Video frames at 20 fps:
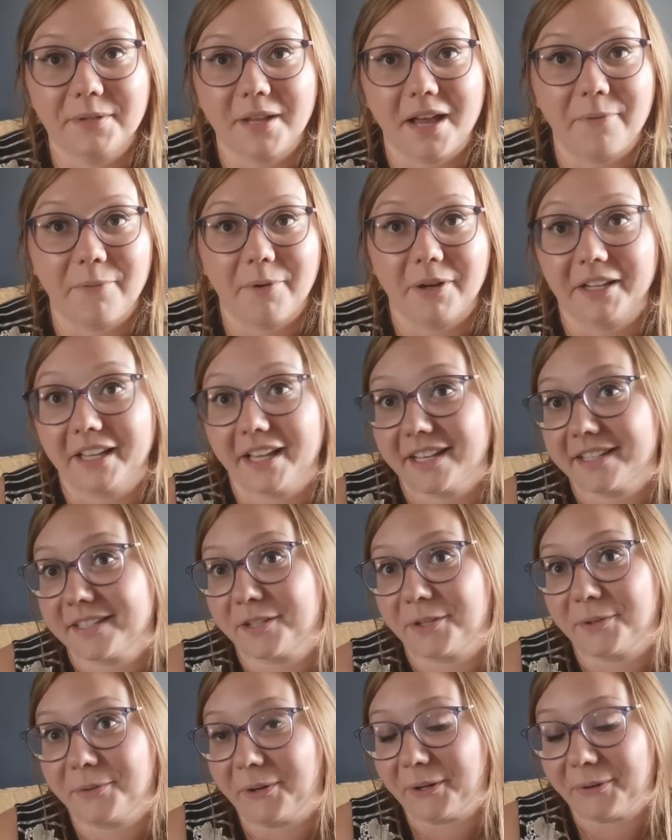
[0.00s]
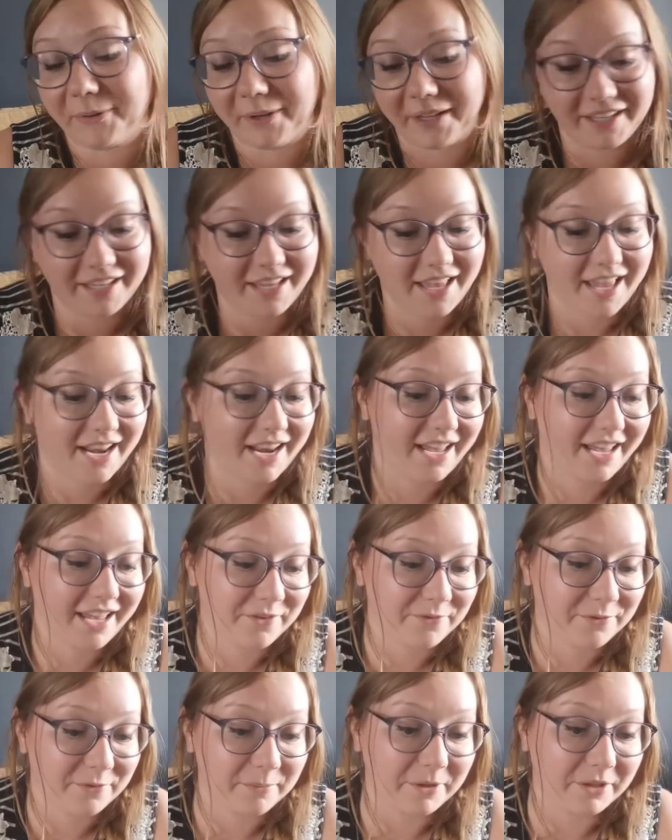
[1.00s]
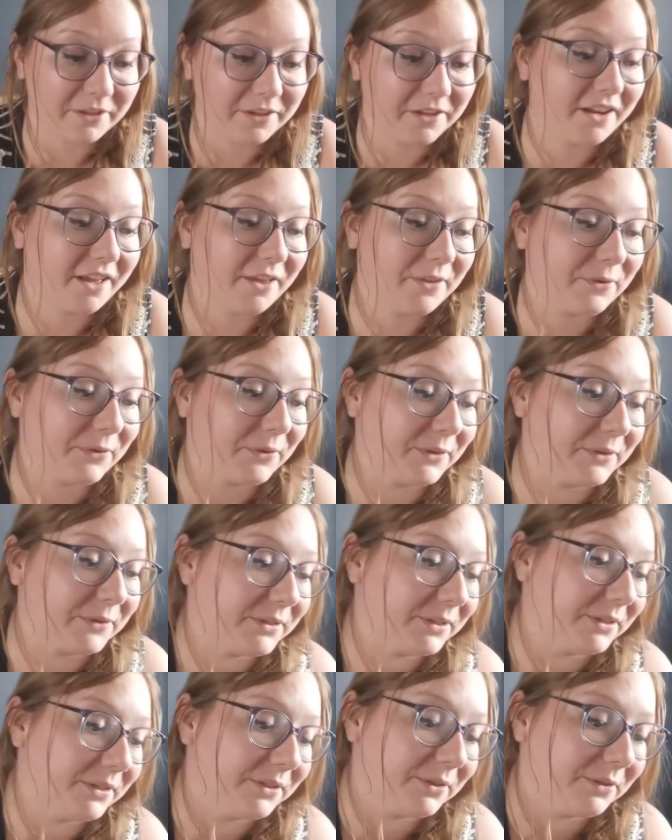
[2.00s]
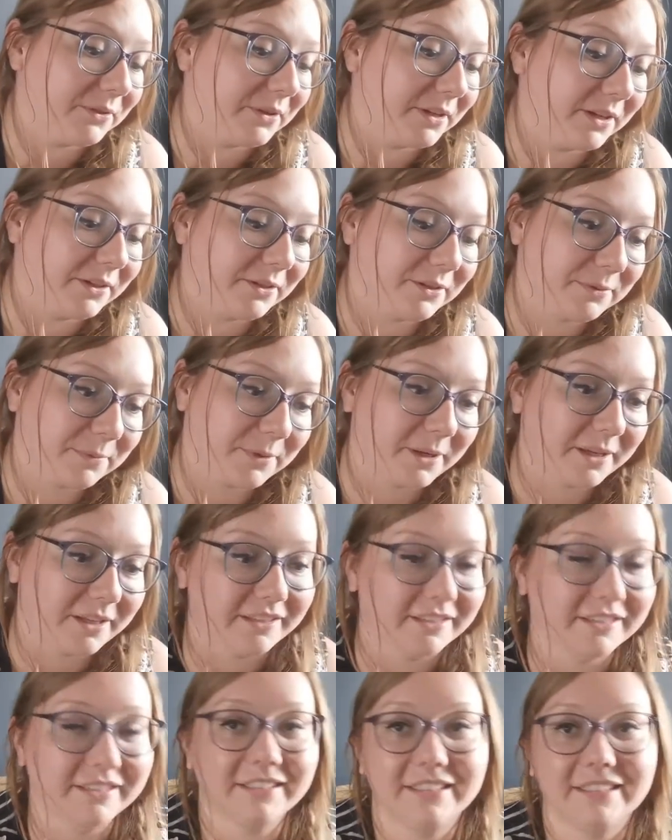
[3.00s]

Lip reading: I want to cast on right away, and I have a million other things to do, and I just want to